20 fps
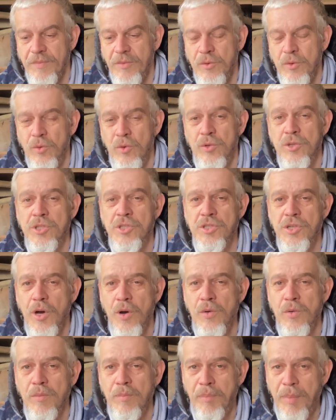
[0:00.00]
or
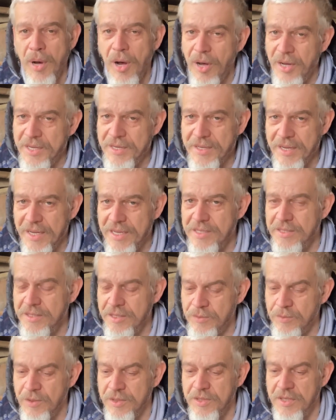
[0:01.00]
sow by date
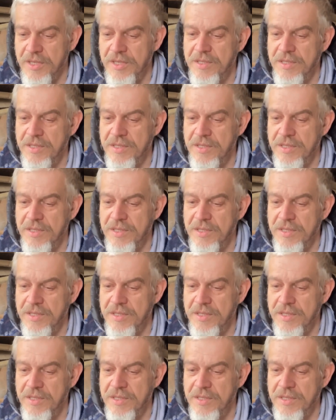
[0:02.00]
is what it